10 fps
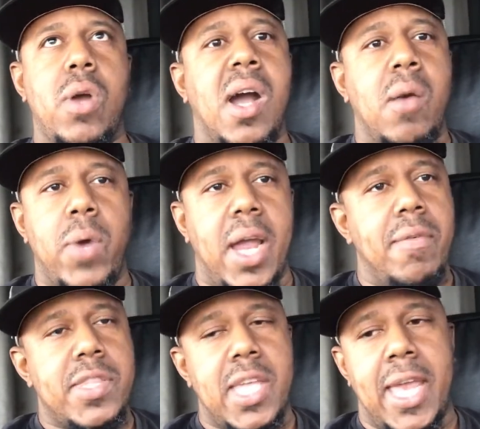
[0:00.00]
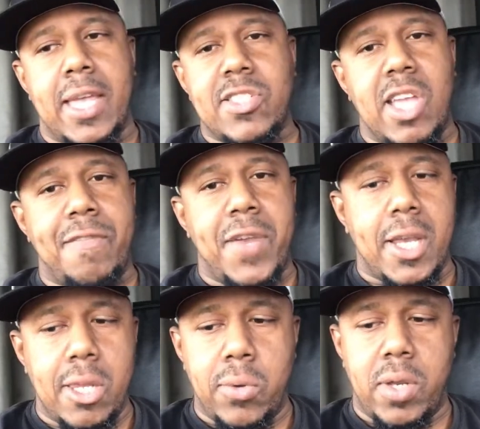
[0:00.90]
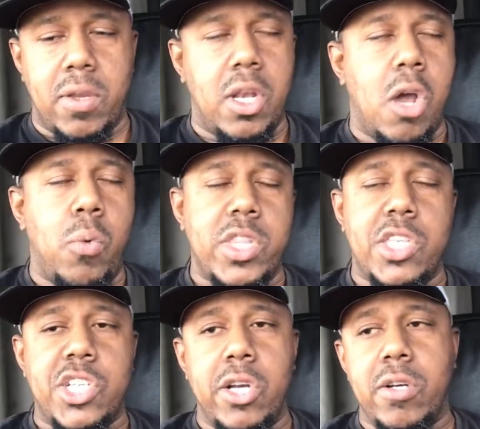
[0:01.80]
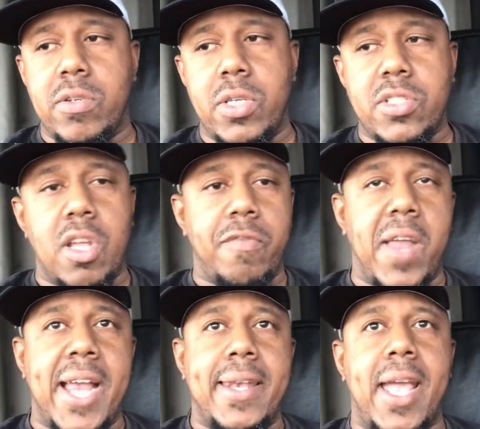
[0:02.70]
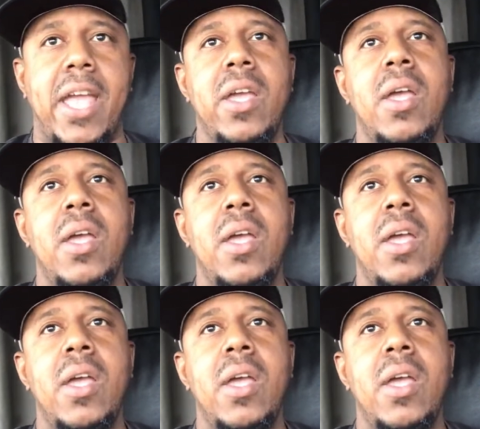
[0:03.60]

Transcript: right, with everything and stuff included, with the children and stuff like that.